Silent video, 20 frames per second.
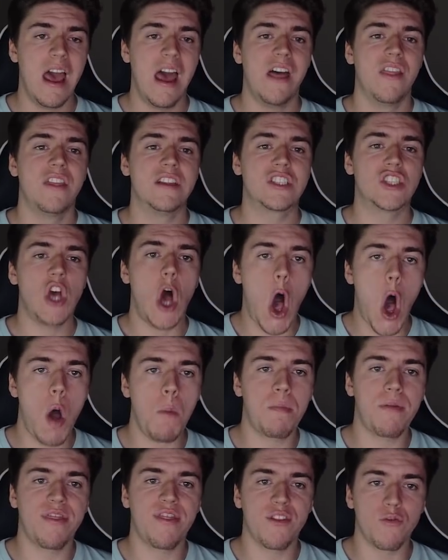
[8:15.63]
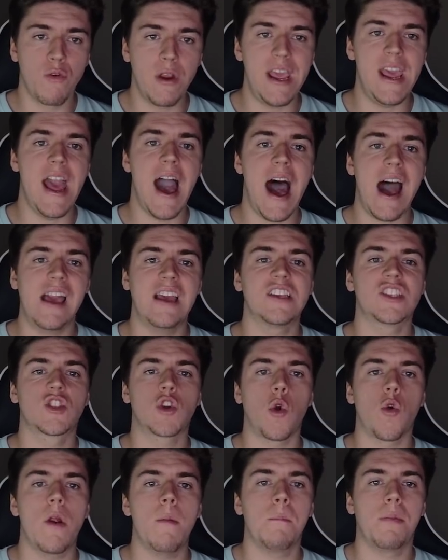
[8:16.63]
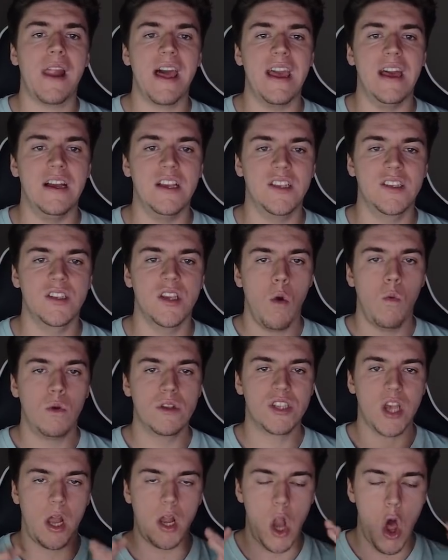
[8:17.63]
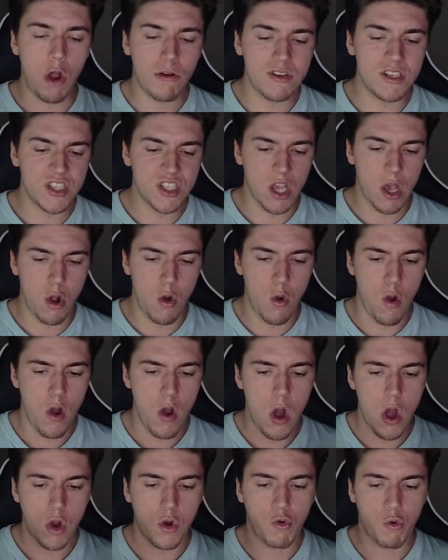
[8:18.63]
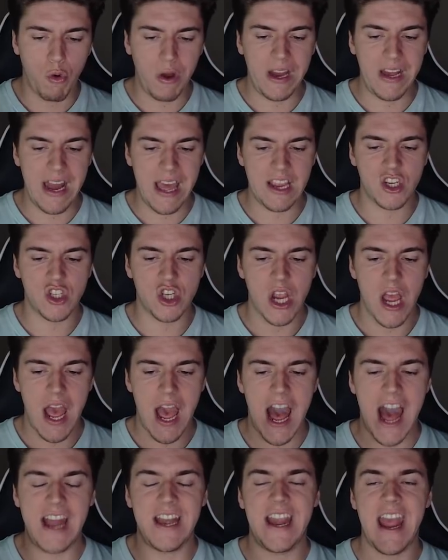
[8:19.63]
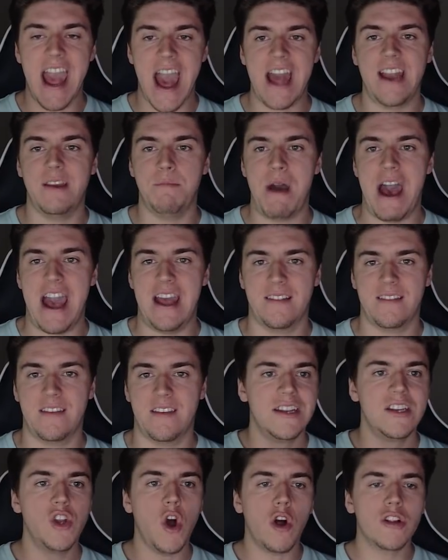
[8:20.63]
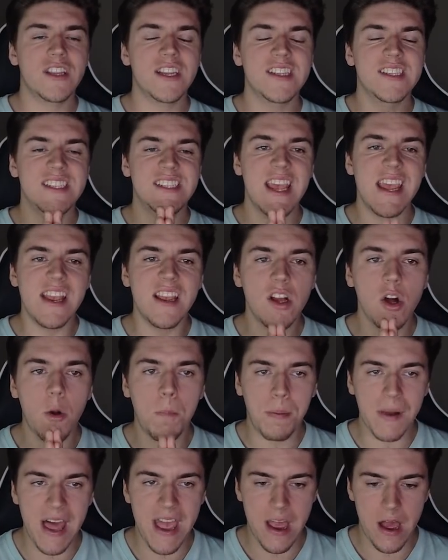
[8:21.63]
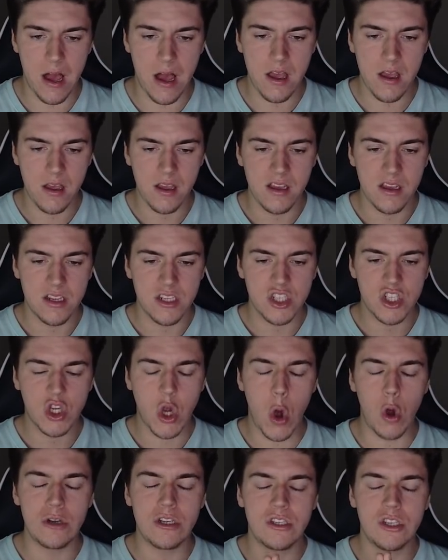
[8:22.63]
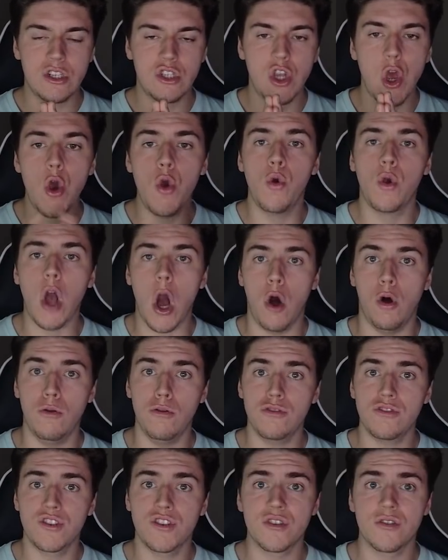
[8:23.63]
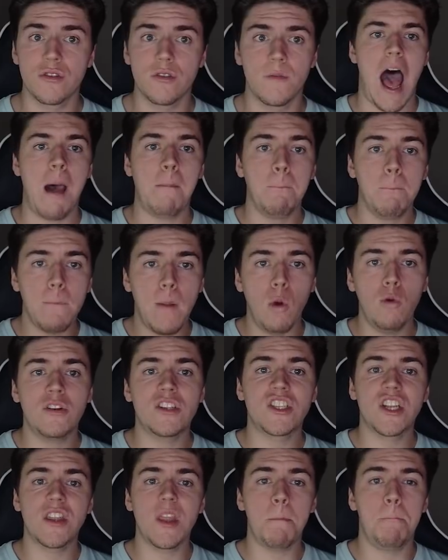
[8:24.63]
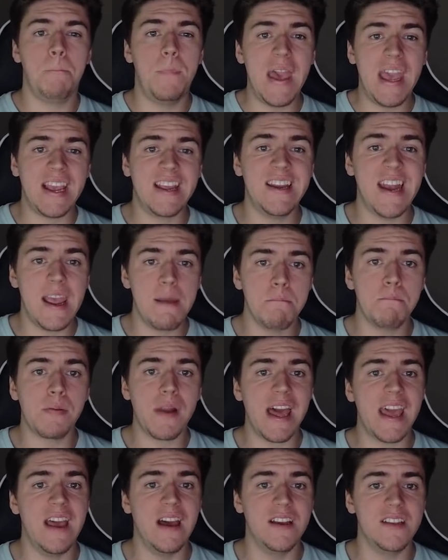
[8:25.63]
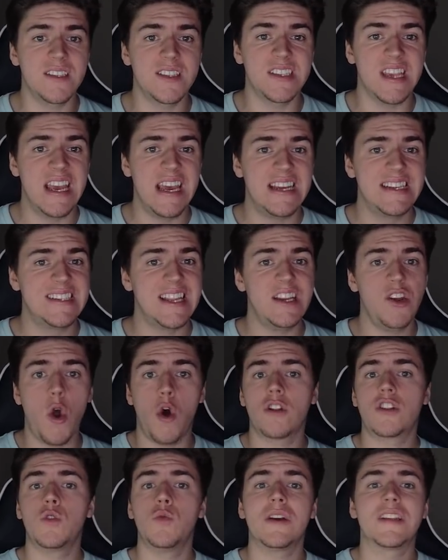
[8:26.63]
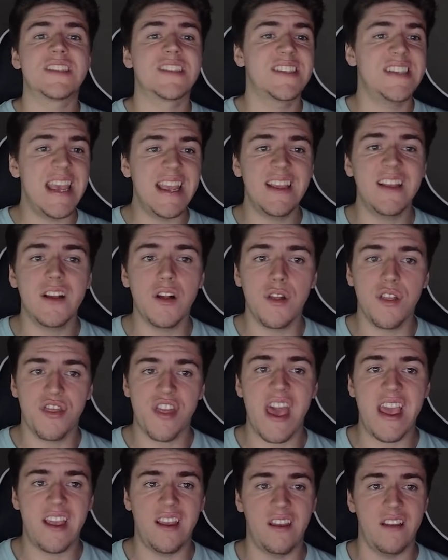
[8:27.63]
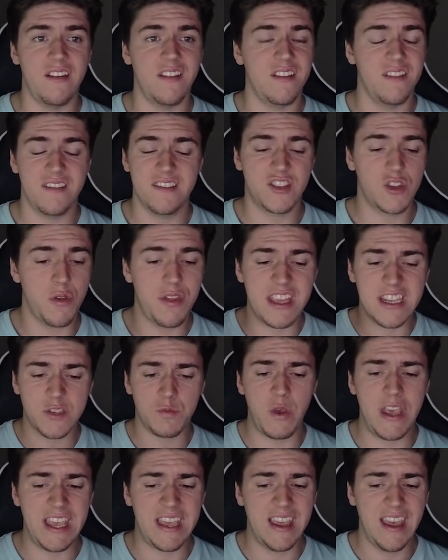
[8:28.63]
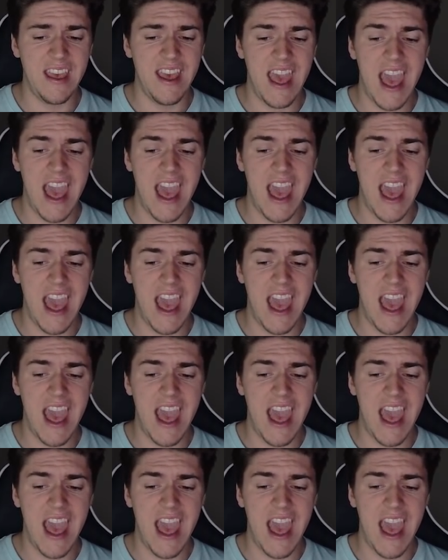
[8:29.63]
the top 3 highest scoring players was Alonso, Grealish and Jan Matt. Not a single player scored 2 goals, and most of the big name players did not do a single thing. So this week,